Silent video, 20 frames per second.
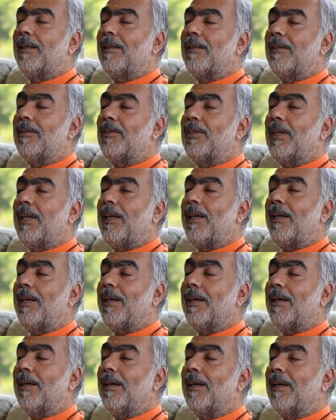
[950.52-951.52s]
See,
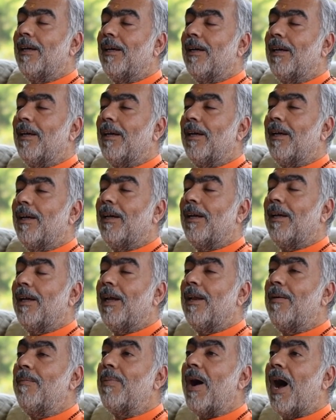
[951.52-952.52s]

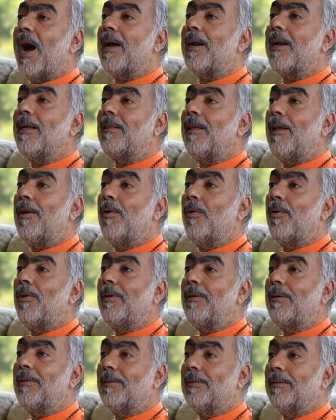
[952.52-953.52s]
in Bharat
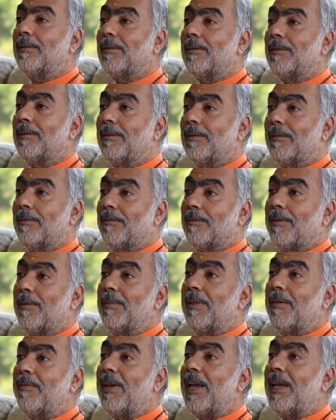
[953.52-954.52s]
alone, from
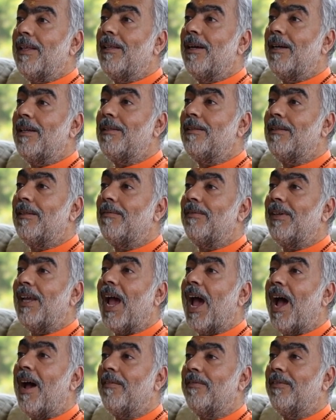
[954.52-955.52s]
the Vedas, you
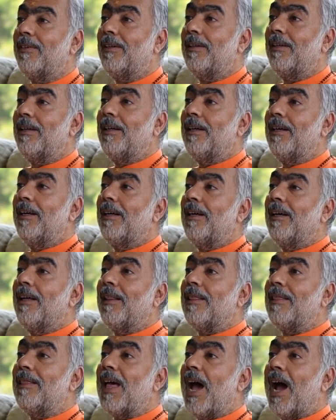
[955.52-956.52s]
have
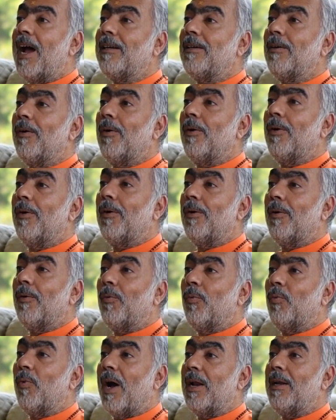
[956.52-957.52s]
that
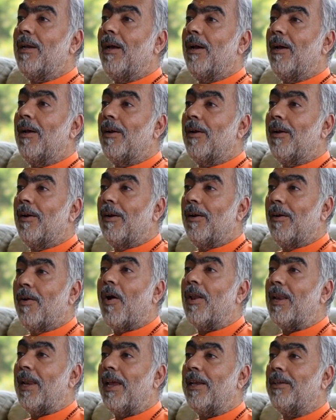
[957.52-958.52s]
one
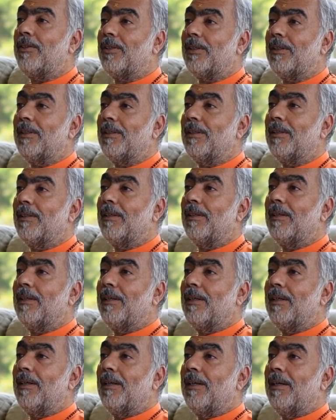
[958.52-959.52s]
knowledge
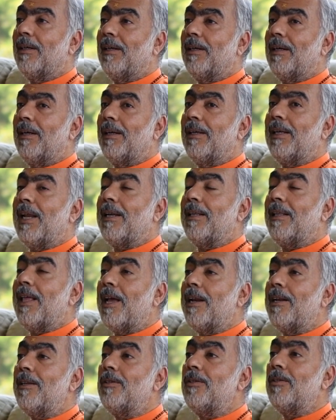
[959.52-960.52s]
that
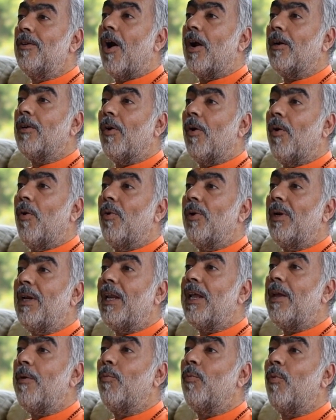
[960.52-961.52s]
there is not
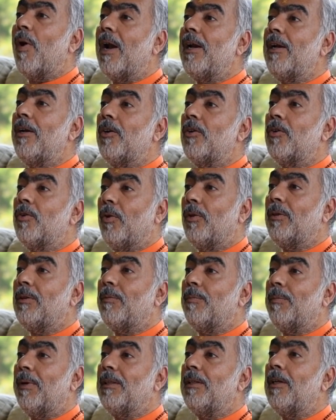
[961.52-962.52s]
only one truth, but